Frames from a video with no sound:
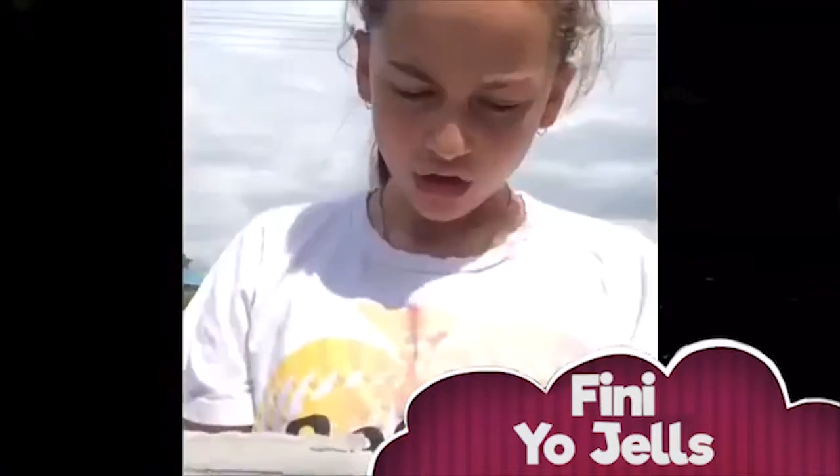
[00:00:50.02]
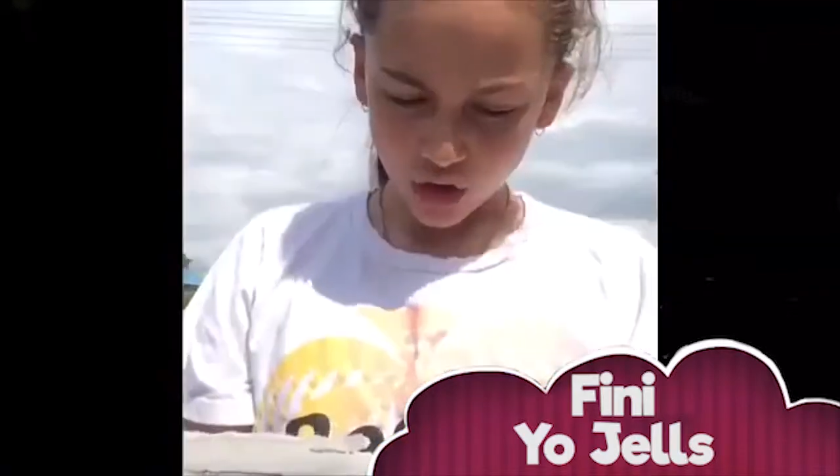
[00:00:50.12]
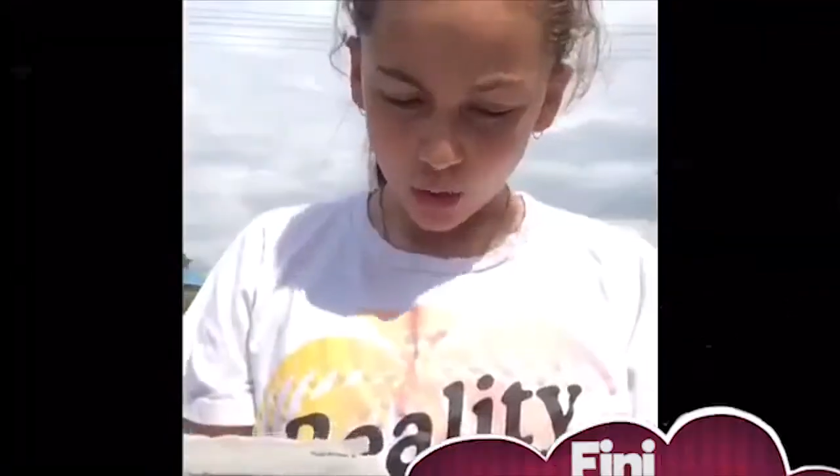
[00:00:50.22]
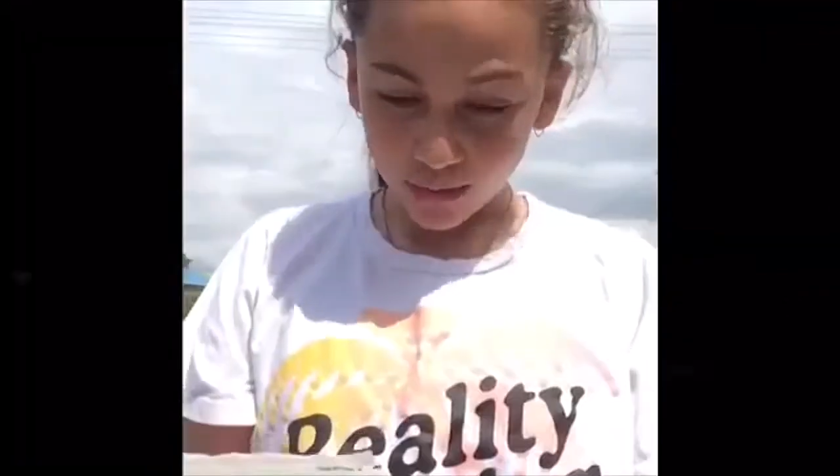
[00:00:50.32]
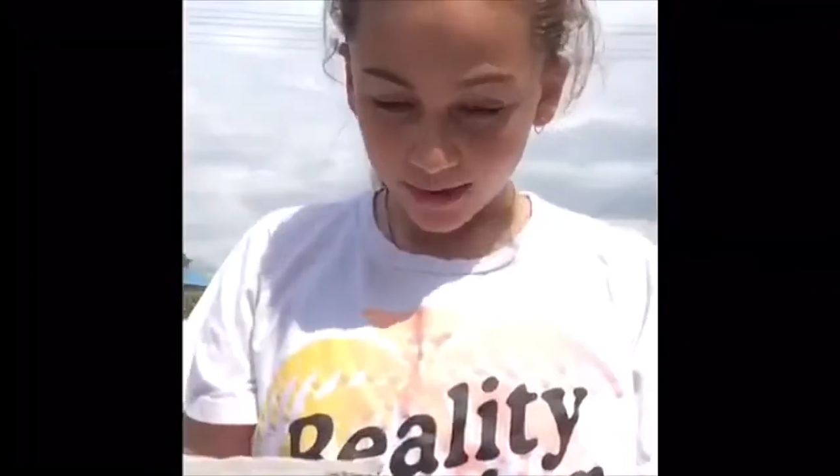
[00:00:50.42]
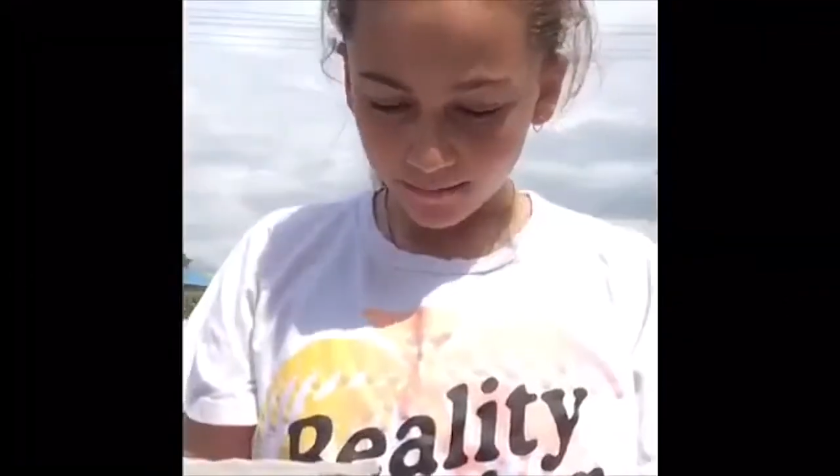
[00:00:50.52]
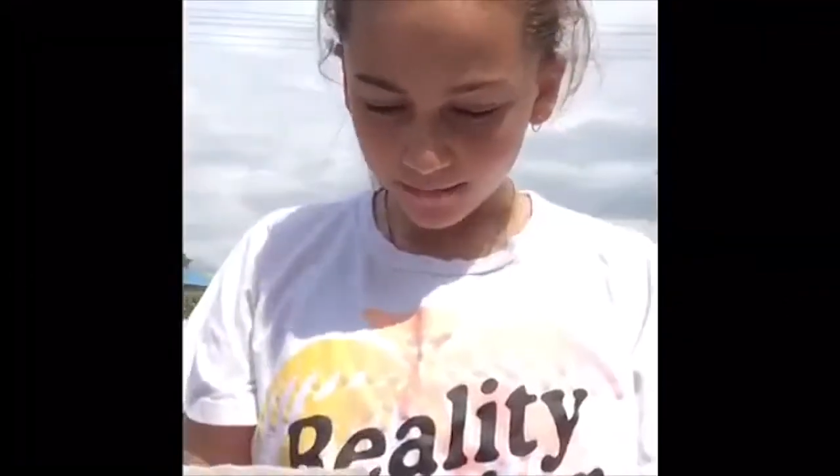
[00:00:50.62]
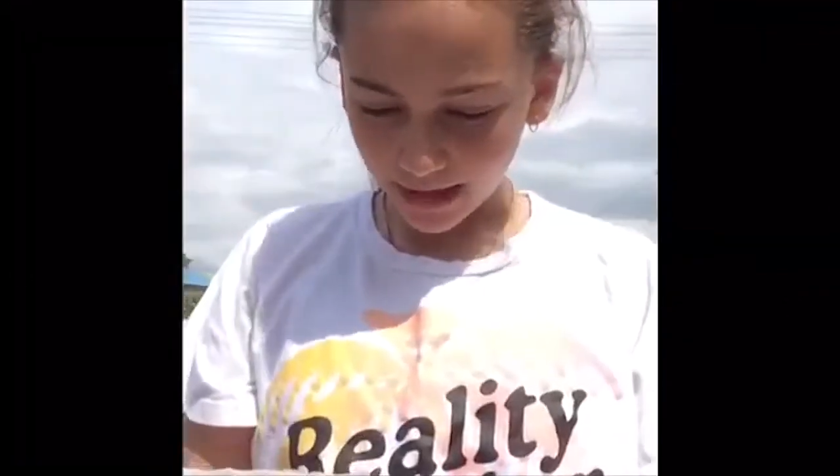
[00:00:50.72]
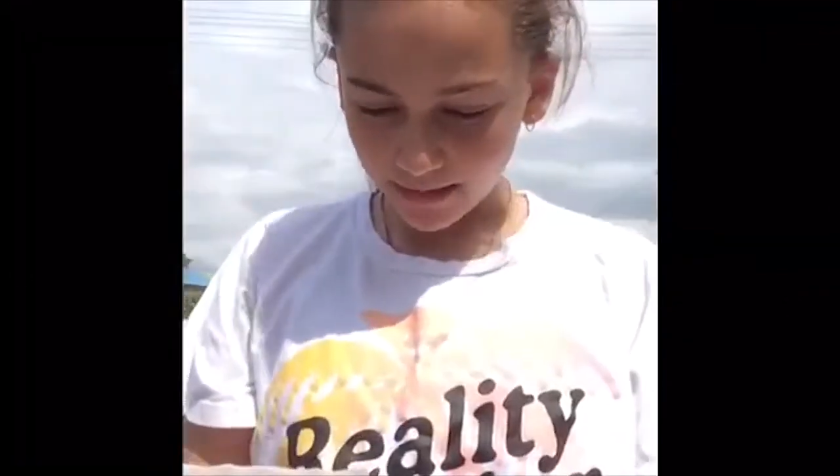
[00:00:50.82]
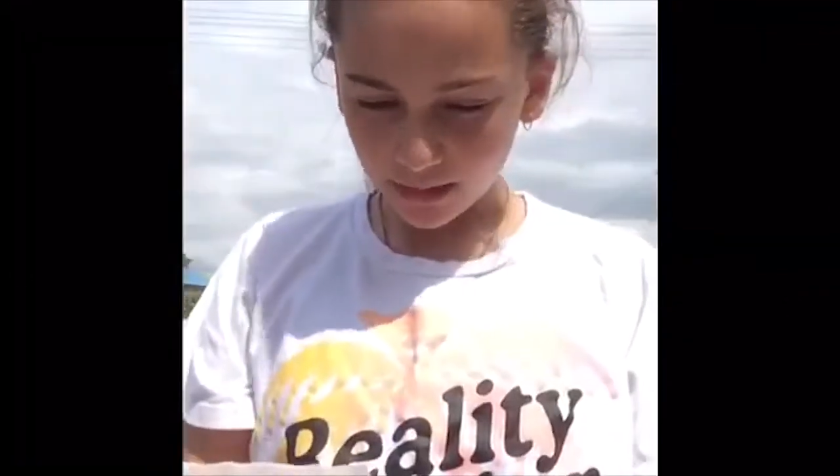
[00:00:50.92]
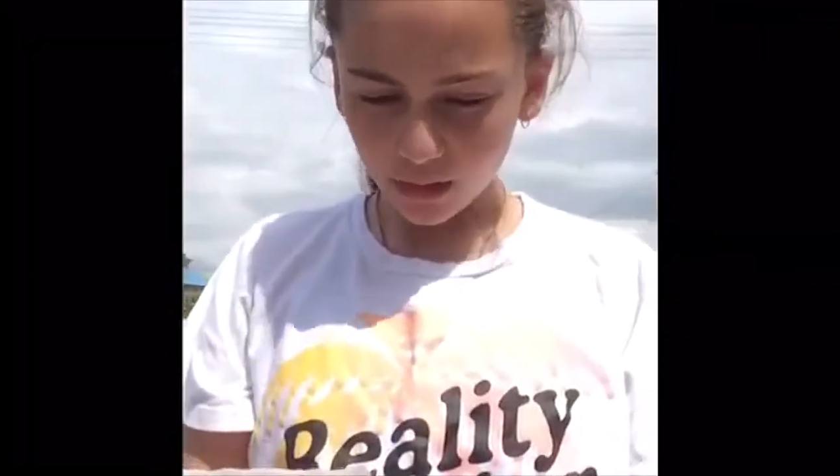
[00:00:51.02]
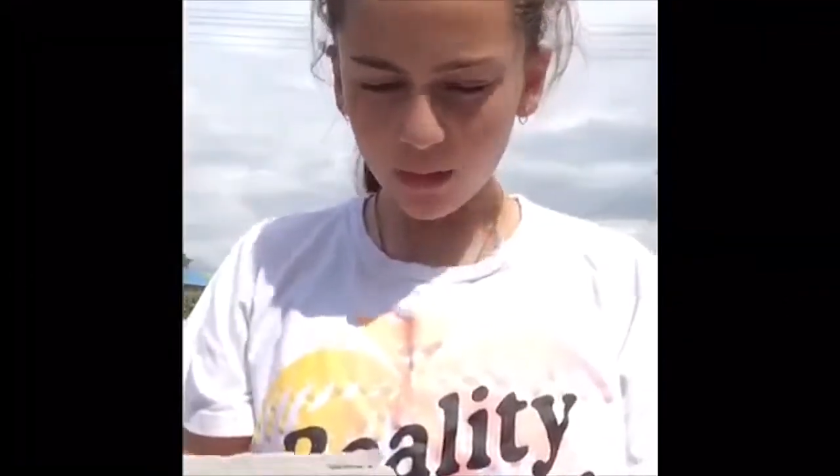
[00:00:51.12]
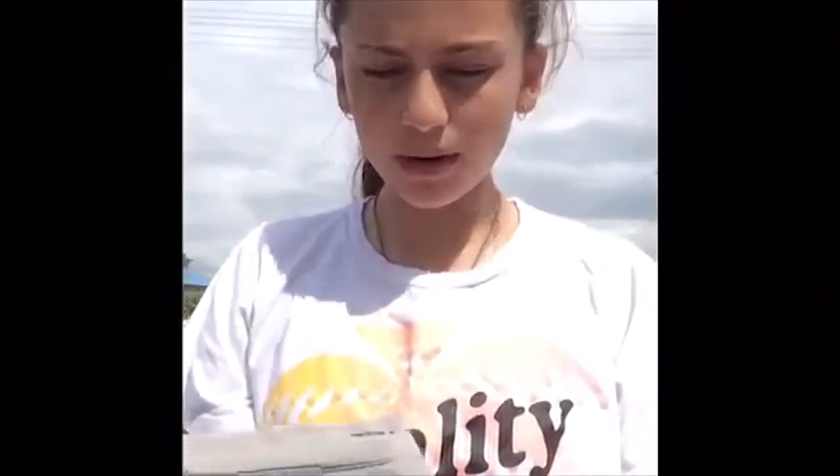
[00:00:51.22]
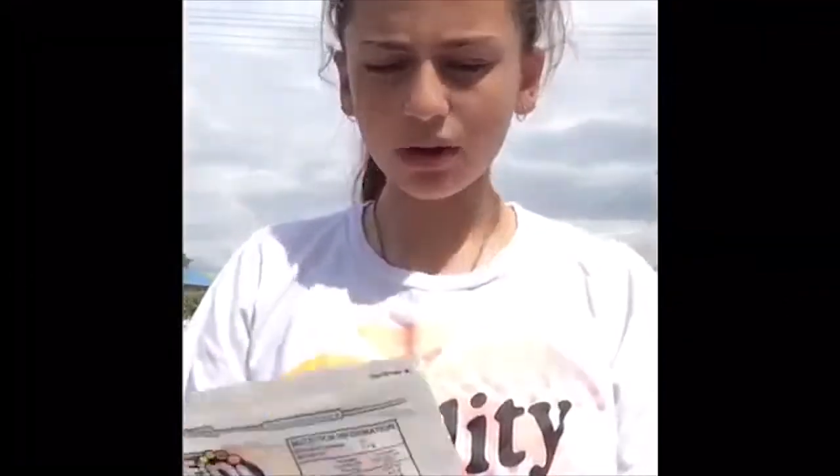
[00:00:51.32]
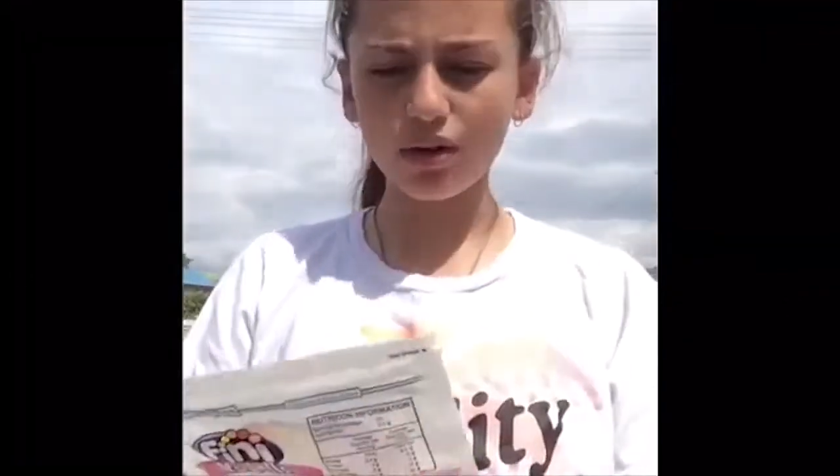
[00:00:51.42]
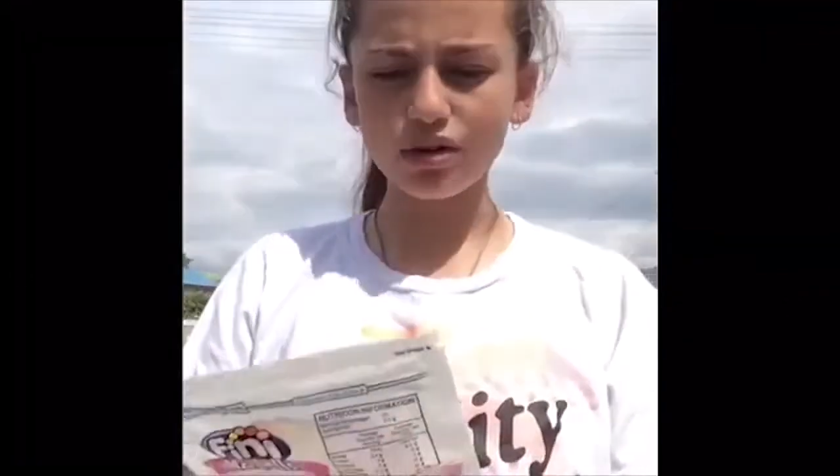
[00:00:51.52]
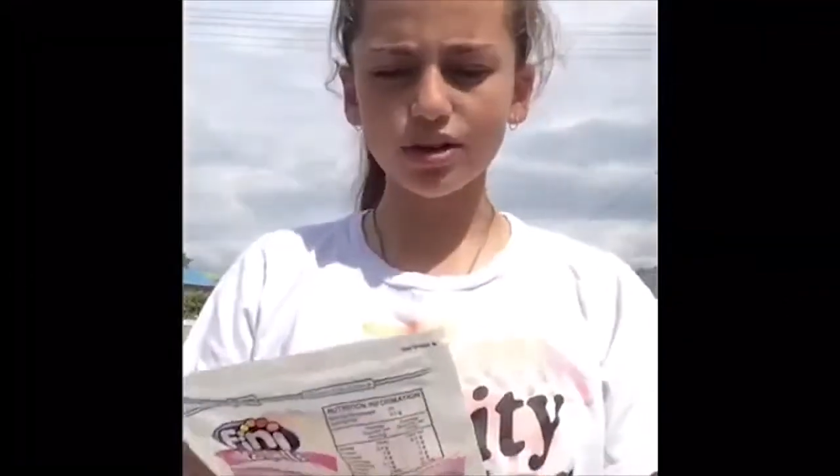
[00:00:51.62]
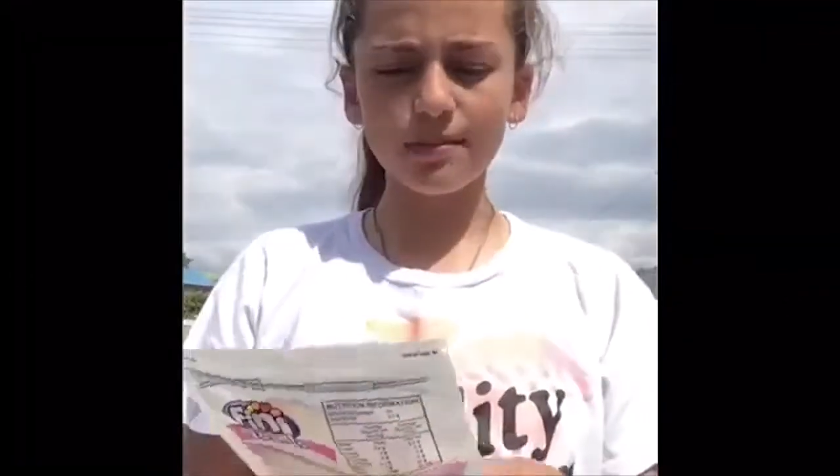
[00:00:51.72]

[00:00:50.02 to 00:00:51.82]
yogurt flavored oh my gosh